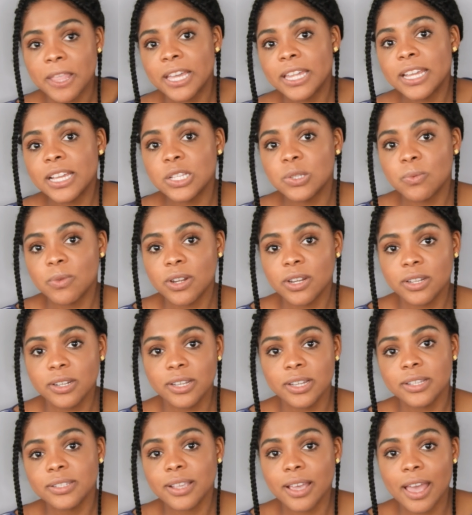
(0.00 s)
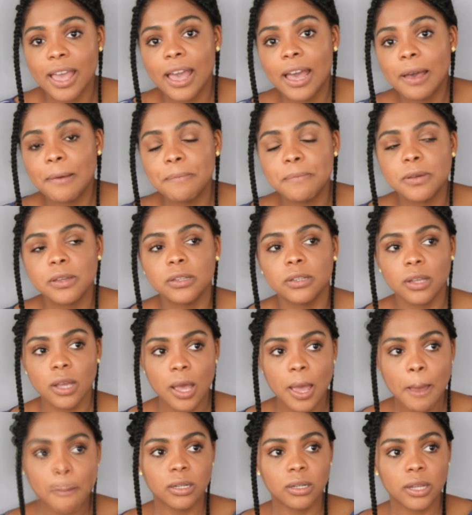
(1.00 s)
it is what it is, it happened.
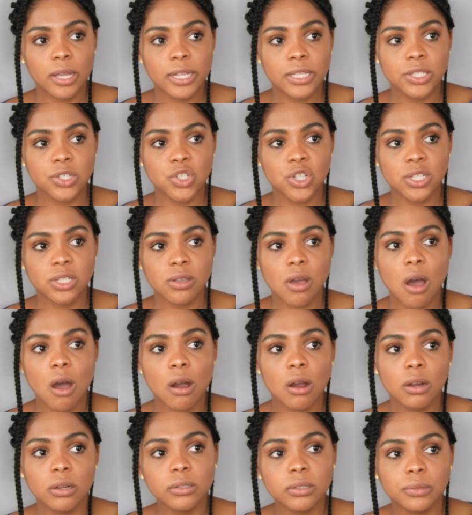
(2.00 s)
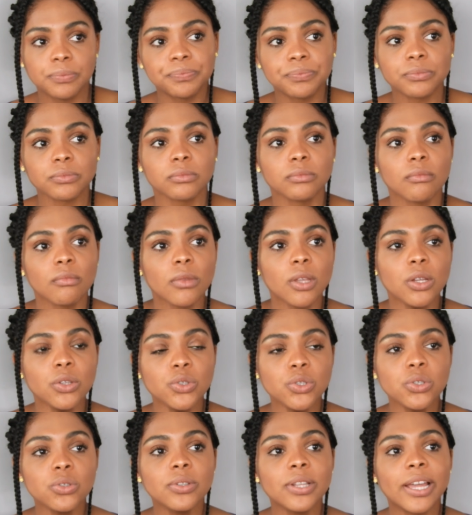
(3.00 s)
But it's just hard
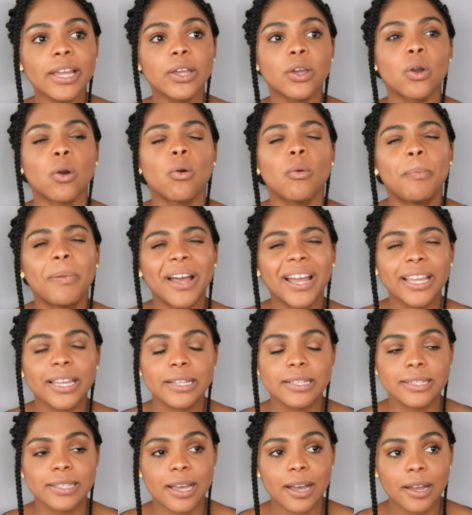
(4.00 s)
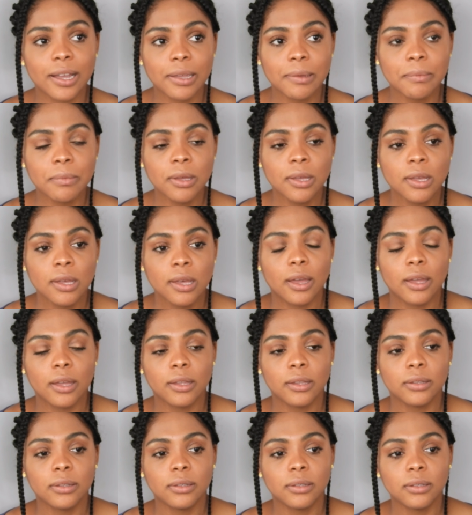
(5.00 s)
to like go back in time
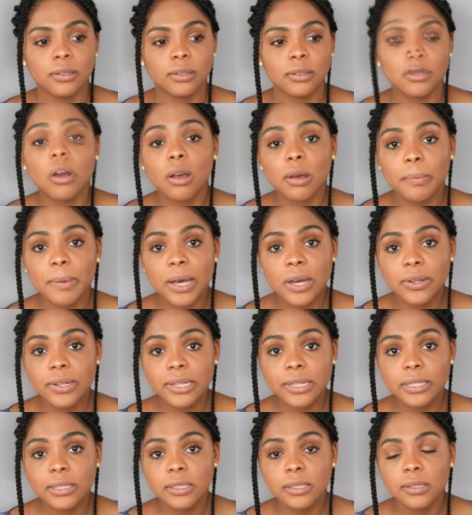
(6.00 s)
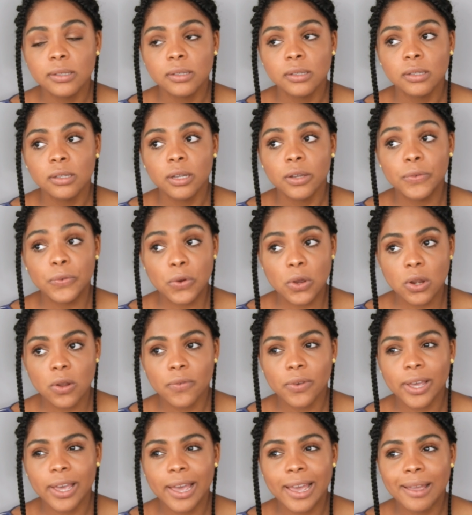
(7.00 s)
and talk about it in
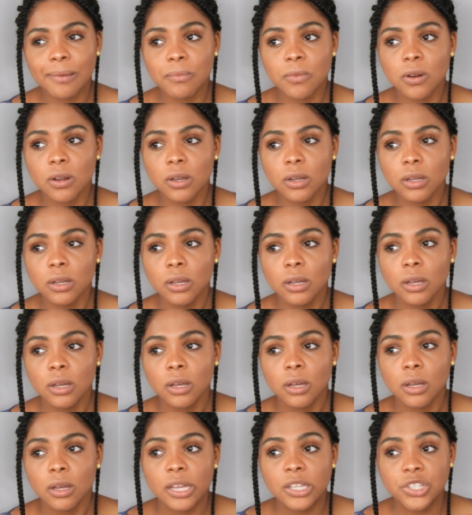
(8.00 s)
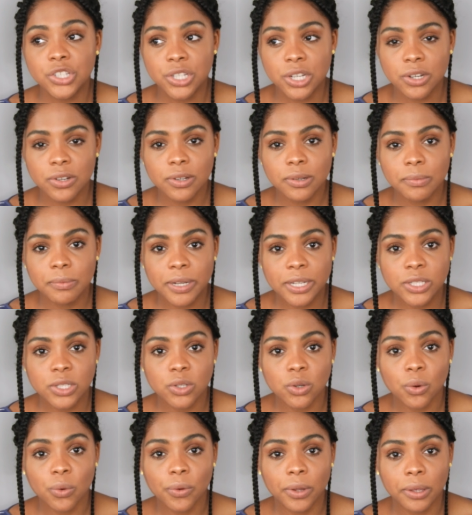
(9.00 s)
front of a camera and share my
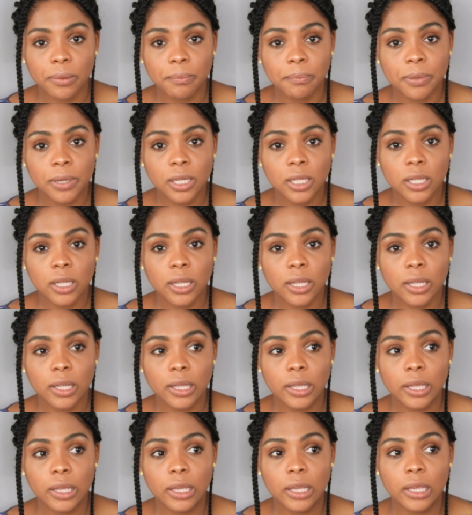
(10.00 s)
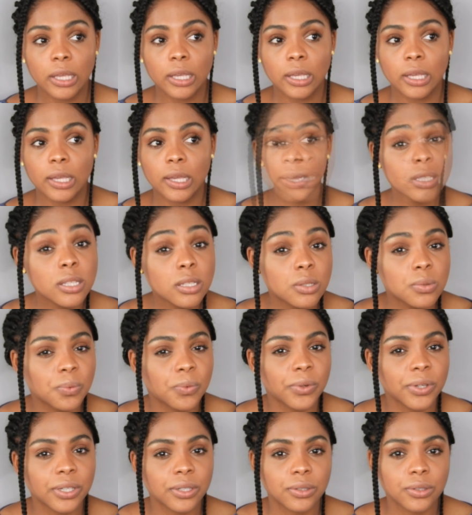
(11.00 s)
story. But this
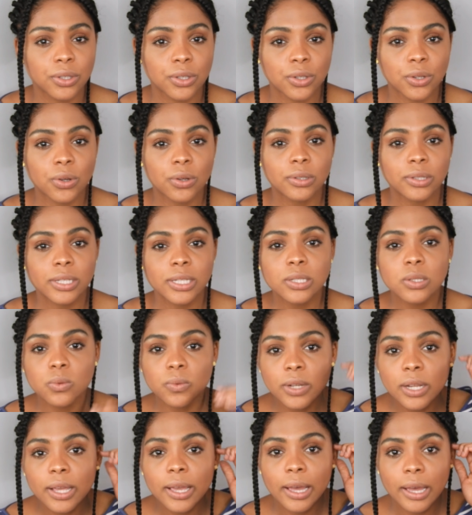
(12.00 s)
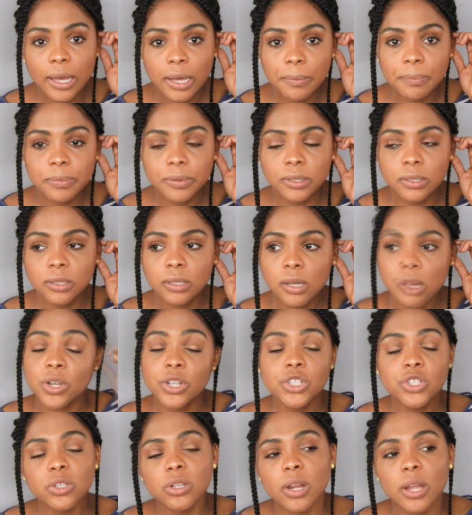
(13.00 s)
is real, you know, this really happened.
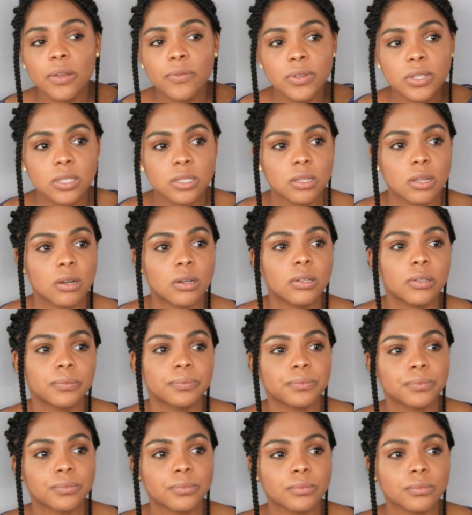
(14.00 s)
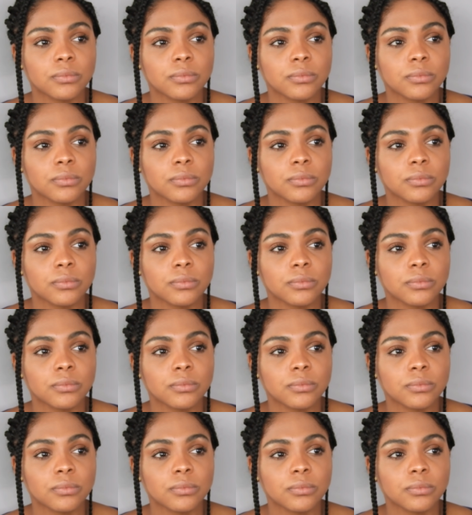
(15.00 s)
Where should I even start?